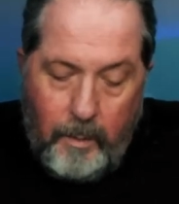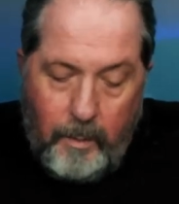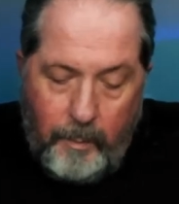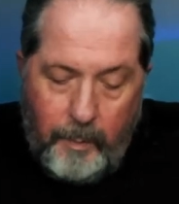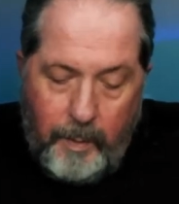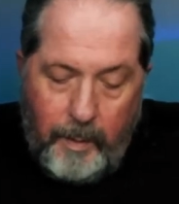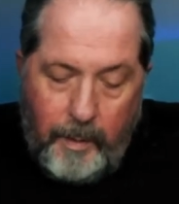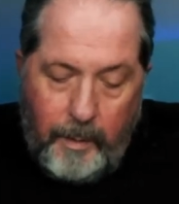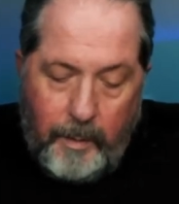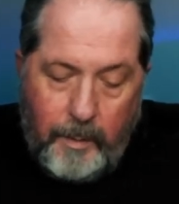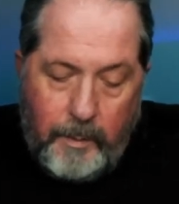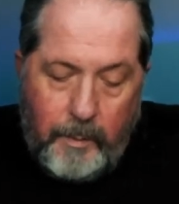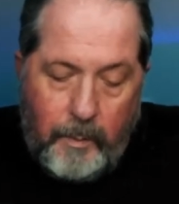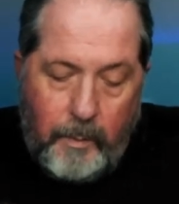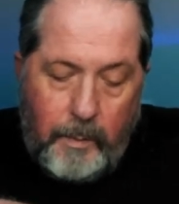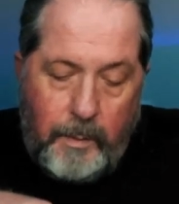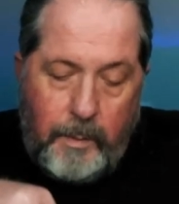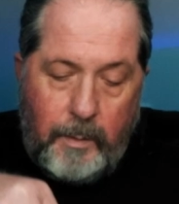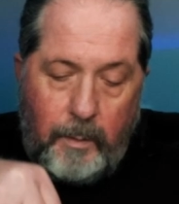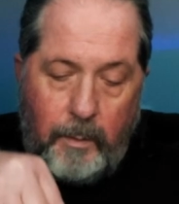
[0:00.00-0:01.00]
package
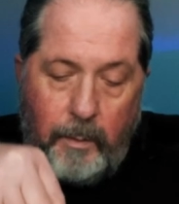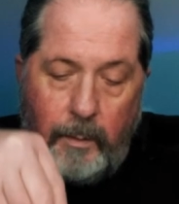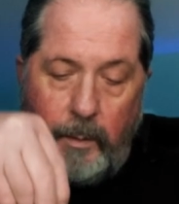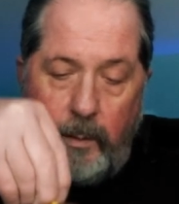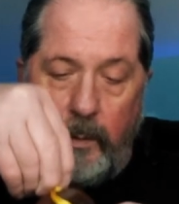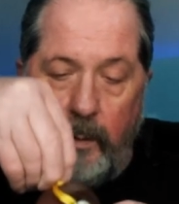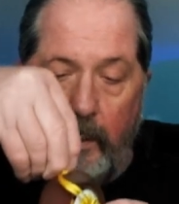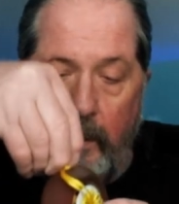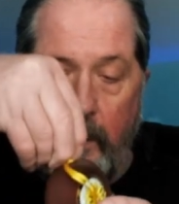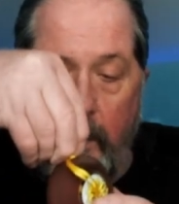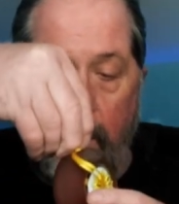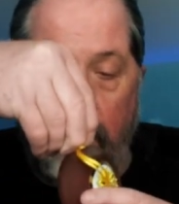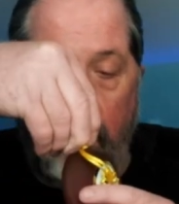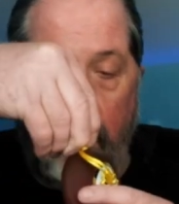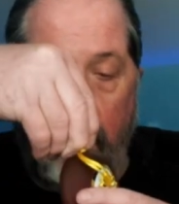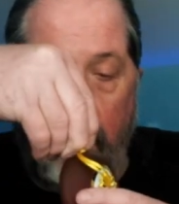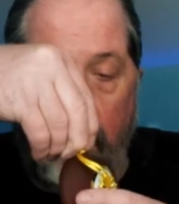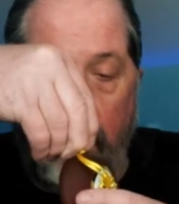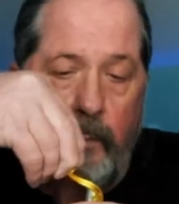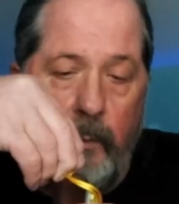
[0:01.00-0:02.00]
would certainly suggest
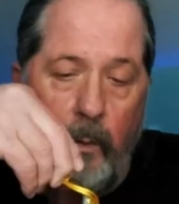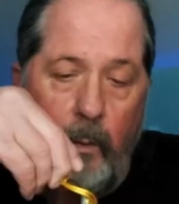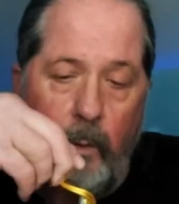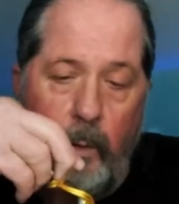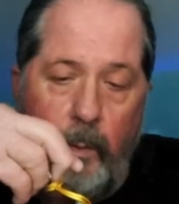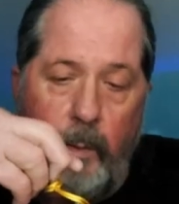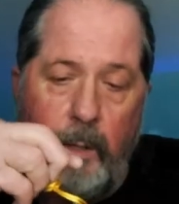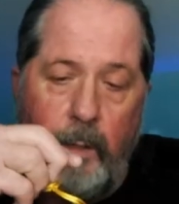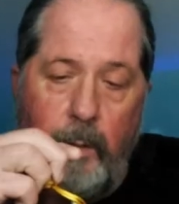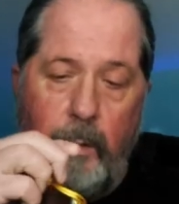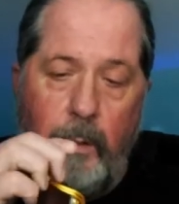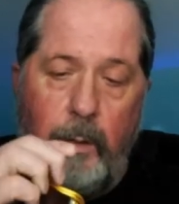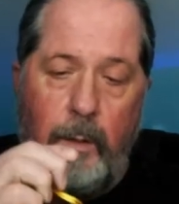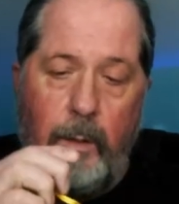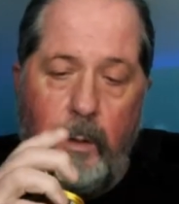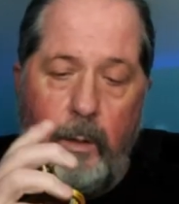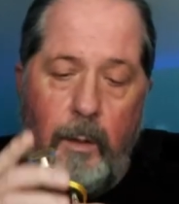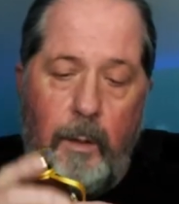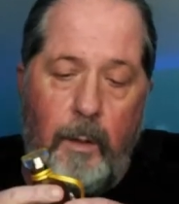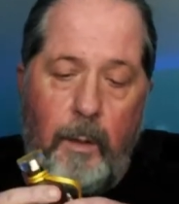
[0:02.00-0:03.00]
that it's for women.
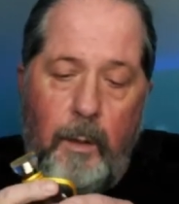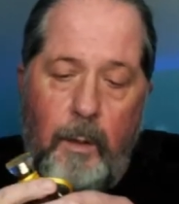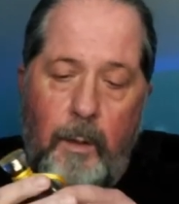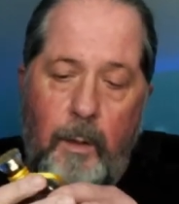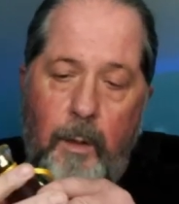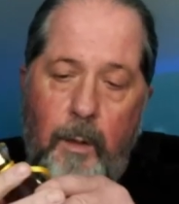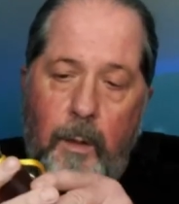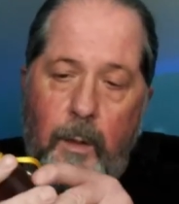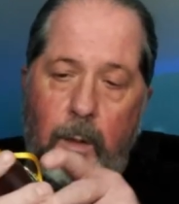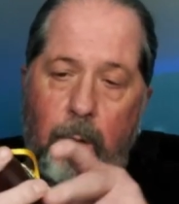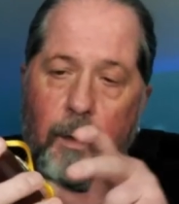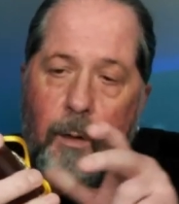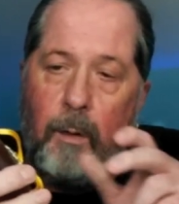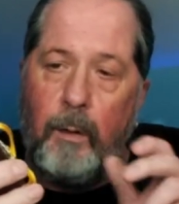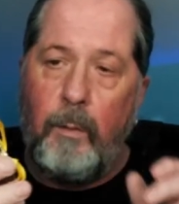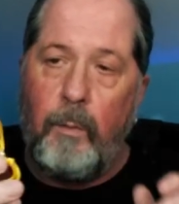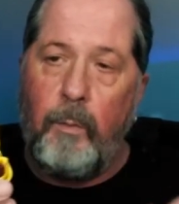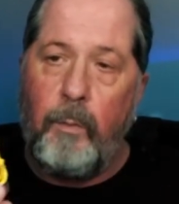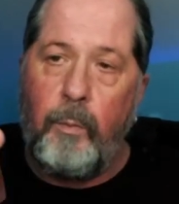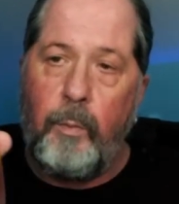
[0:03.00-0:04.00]

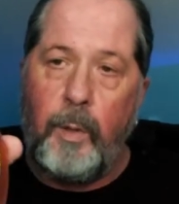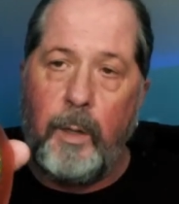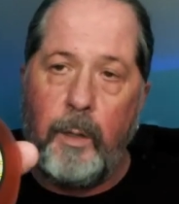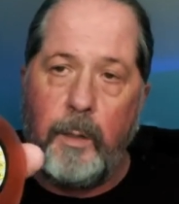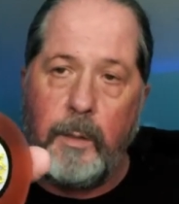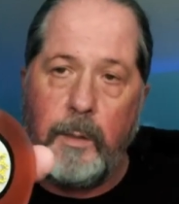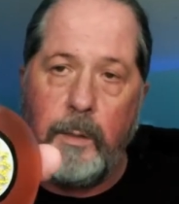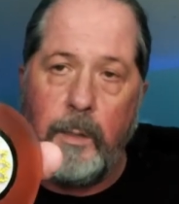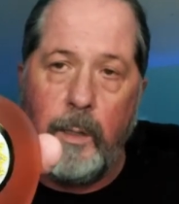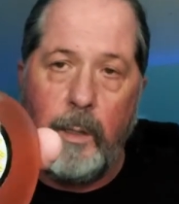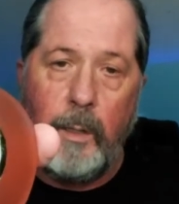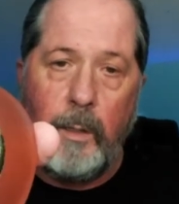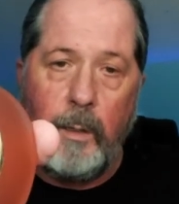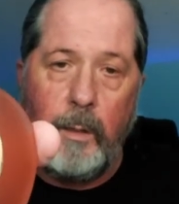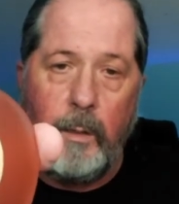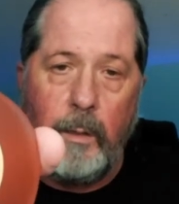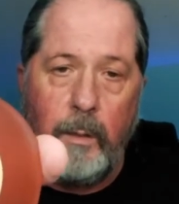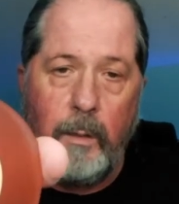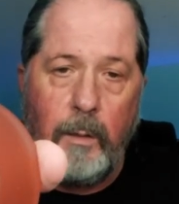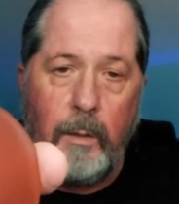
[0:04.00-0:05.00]
But look
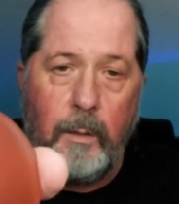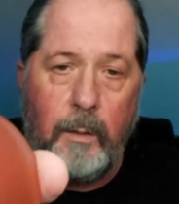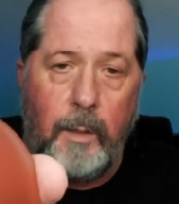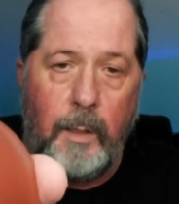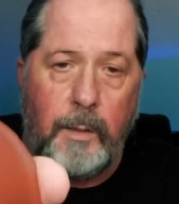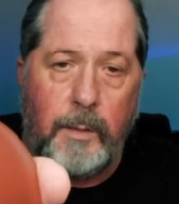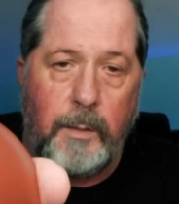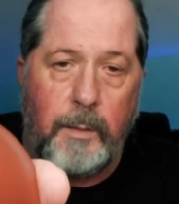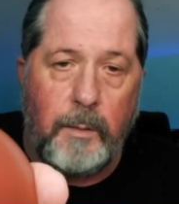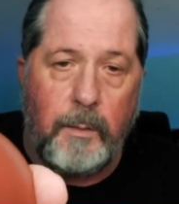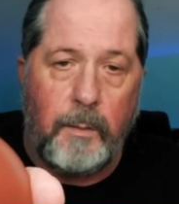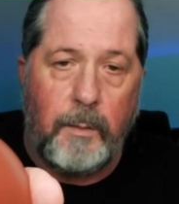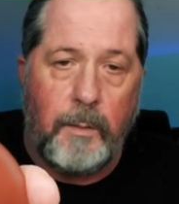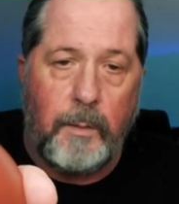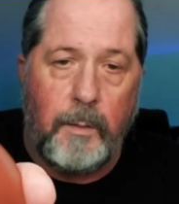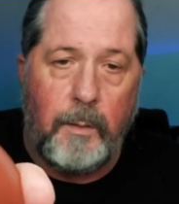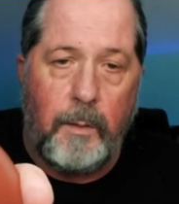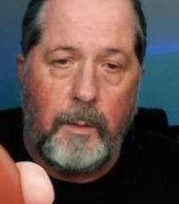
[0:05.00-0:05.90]
at that juice.